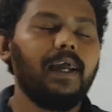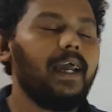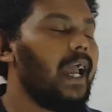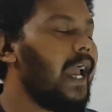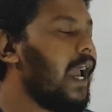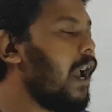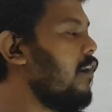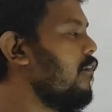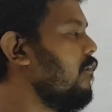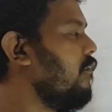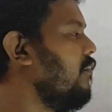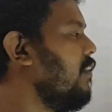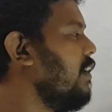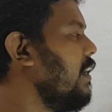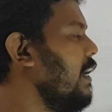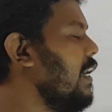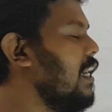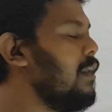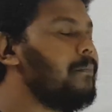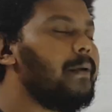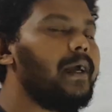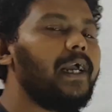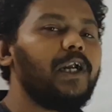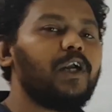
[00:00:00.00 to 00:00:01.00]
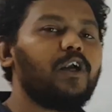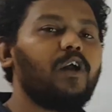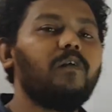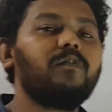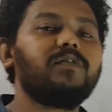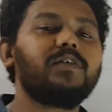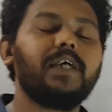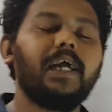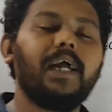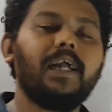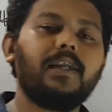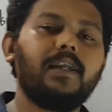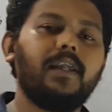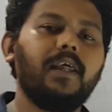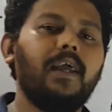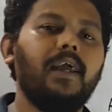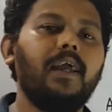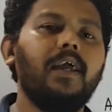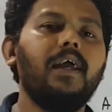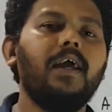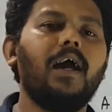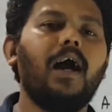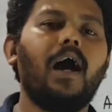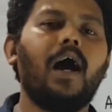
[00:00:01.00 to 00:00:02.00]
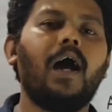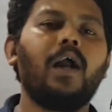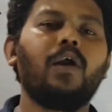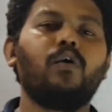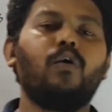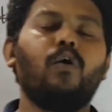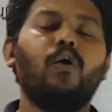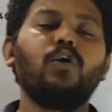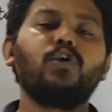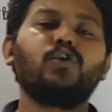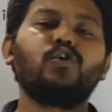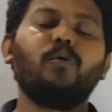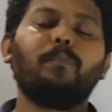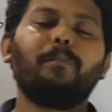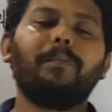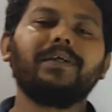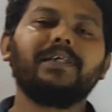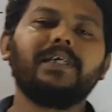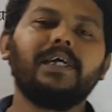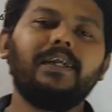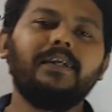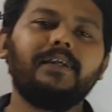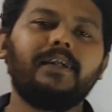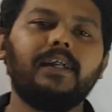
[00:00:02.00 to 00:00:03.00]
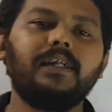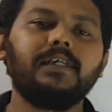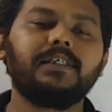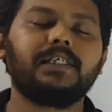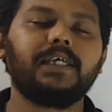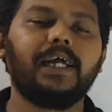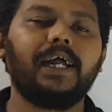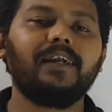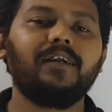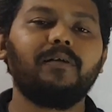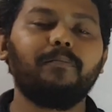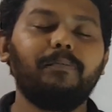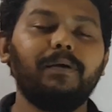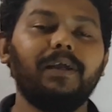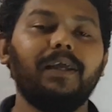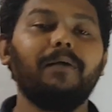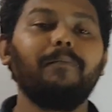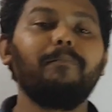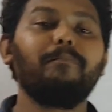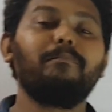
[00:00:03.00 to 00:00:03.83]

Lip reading: Every element of set A are also present in set B,